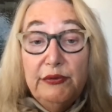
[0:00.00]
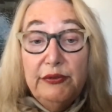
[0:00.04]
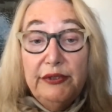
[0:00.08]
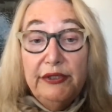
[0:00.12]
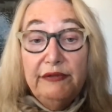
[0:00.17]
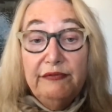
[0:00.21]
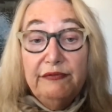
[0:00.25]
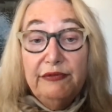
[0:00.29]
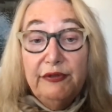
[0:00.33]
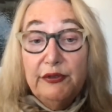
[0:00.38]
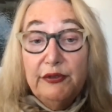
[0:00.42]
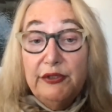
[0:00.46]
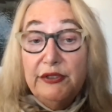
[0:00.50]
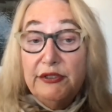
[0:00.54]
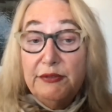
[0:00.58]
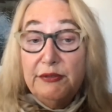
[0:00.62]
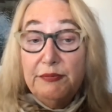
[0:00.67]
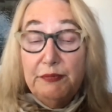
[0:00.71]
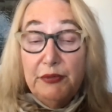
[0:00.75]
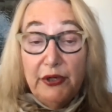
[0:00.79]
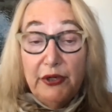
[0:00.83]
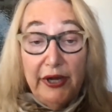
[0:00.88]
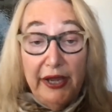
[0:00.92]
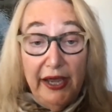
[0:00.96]
influence,
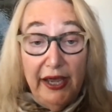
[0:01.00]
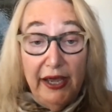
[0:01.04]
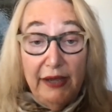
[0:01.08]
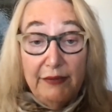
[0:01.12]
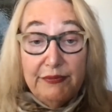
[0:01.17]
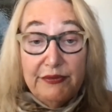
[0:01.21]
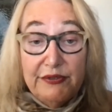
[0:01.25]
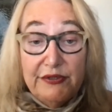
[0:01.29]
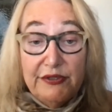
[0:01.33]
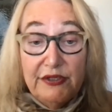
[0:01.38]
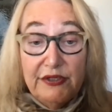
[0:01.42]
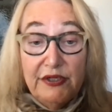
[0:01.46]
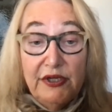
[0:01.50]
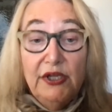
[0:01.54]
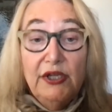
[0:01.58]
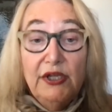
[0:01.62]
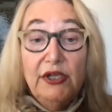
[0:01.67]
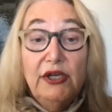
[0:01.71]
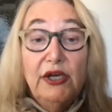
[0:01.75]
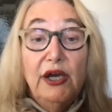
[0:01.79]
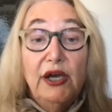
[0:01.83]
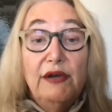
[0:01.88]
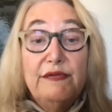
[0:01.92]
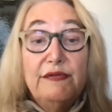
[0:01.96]
perhaps,
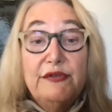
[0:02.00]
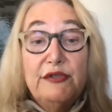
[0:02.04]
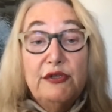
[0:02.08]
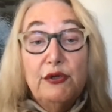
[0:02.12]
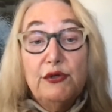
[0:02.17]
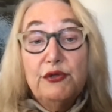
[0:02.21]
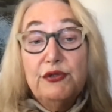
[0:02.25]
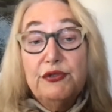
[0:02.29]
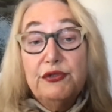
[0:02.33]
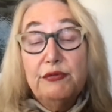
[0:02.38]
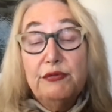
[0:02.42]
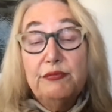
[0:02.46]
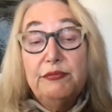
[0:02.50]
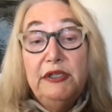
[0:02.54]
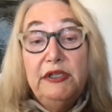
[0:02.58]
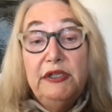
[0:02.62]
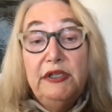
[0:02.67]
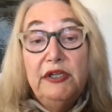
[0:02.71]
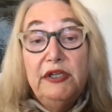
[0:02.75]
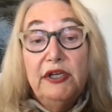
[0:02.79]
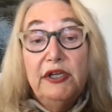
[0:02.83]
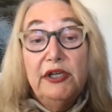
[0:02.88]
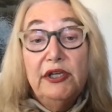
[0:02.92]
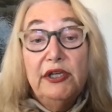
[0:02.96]
of social
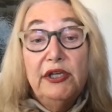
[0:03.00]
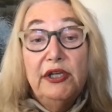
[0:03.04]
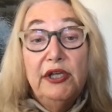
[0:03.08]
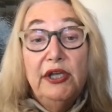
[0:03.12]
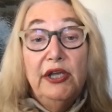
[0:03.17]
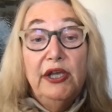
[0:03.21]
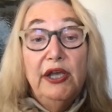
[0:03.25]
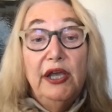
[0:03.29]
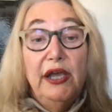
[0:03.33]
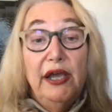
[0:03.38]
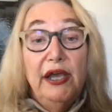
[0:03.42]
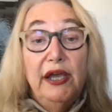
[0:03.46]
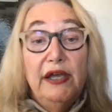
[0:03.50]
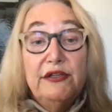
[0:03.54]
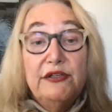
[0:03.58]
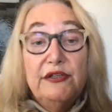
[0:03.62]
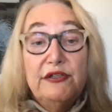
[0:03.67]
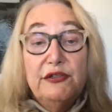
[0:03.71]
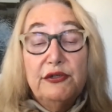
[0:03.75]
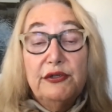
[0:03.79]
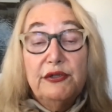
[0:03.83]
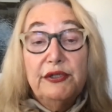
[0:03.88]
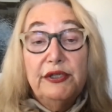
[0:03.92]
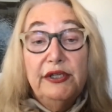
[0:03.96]
media. And
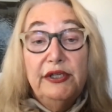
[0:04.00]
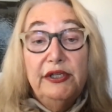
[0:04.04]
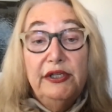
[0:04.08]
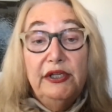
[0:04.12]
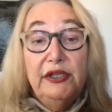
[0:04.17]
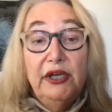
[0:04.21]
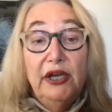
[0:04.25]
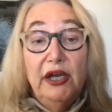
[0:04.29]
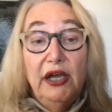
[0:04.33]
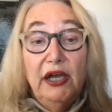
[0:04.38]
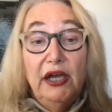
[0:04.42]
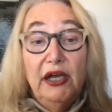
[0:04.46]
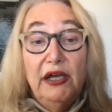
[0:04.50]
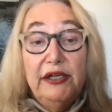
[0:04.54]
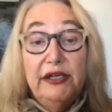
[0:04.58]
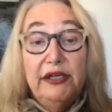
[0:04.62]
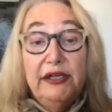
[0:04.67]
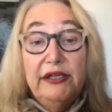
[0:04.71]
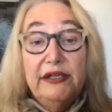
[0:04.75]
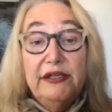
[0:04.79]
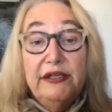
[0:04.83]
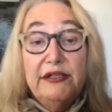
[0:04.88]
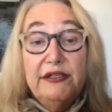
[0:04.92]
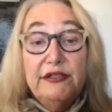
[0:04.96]
certainly
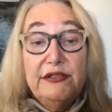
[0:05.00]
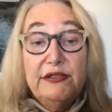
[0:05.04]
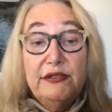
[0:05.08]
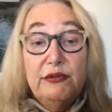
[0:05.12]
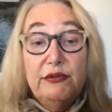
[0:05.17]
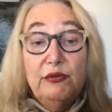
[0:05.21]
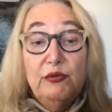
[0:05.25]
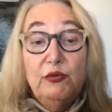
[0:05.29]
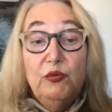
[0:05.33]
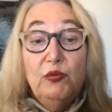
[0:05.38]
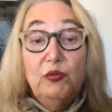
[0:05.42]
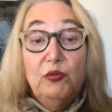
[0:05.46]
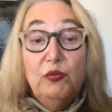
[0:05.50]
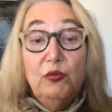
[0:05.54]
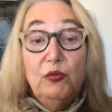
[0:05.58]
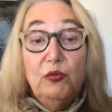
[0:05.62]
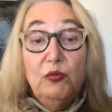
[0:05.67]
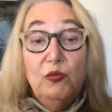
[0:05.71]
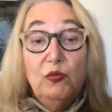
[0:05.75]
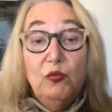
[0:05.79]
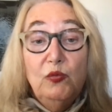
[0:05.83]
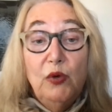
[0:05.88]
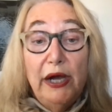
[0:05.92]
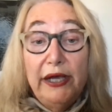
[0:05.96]
it is
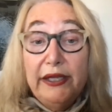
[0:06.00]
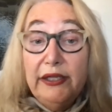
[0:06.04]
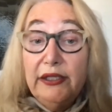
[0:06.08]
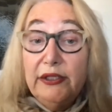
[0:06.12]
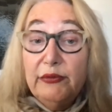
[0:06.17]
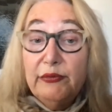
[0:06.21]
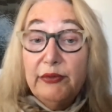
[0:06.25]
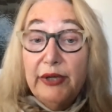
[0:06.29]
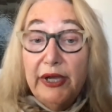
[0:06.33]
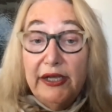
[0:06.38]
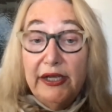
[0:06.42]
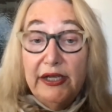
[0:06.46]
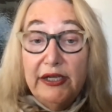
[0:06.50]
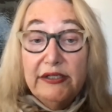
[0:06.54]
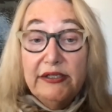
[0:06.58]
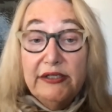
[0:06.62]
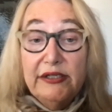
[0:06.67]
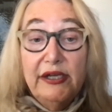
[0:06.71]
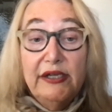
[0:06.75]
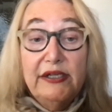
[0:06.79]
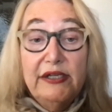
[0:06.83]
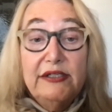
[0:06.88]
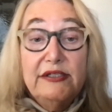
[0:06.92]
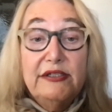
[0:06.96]
widely
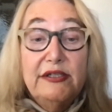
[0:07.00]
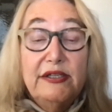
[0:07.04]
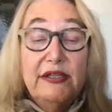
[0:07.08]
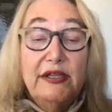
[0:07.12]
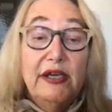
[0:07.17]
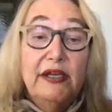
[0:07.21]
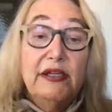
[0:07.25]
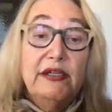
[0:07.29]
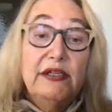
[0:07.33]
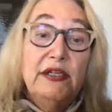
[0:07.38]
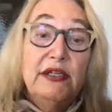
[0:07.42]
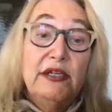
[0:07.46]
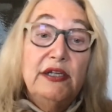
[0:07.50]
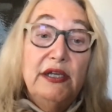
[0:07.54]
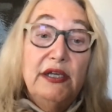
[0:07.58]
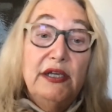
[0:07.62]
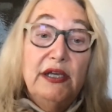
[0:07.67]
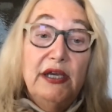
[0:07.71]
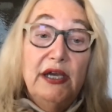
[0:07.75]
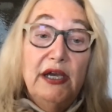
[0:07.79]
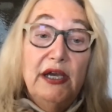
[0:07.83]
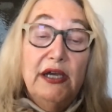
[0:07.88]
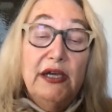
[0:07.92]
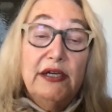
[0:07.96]
recognized that
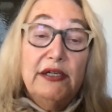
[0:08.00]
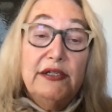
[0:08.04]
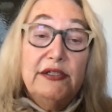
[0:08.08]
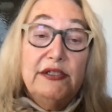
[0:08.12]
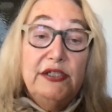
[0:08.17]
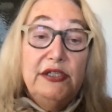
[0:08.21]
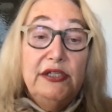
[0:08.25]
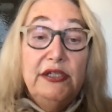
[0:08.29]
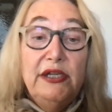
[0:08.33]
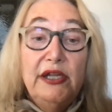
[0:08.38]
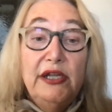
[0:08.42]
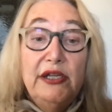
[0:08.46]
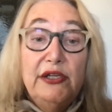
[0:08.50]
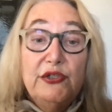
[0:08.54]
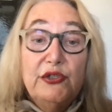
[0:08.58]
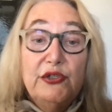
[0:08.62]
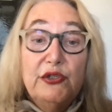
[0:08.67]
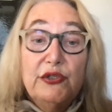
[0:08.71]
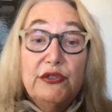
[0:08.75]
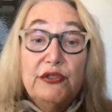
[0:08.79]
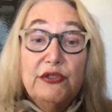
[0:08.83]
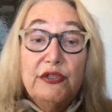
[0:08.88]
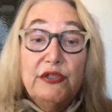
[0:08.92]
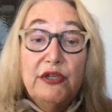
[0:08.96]

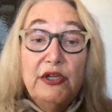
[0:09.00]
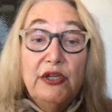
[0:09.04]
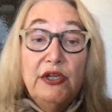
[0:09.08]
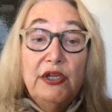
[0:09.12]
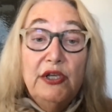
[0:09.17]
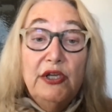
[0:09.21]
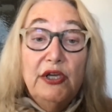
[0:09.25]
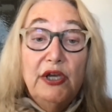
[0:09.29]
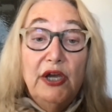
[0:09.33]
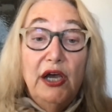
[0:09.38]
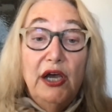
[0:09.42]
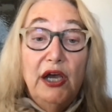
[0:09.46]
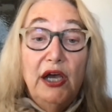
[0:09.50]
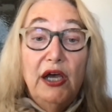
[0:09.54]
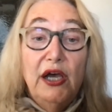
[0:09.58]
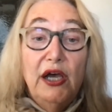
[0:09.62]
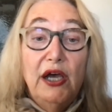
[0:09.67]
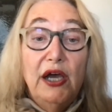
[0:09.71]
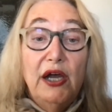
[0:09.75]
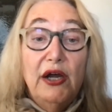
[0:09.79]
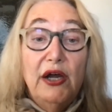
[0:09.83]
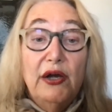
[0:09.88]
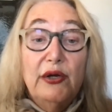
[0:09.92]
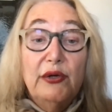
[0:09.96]
teenagers
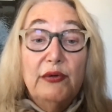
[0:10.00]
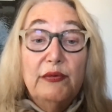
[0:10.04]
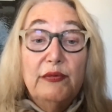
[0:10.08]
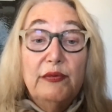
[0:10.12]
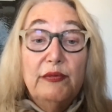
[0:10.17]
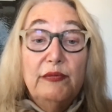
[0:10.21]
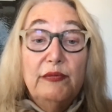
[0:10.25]
are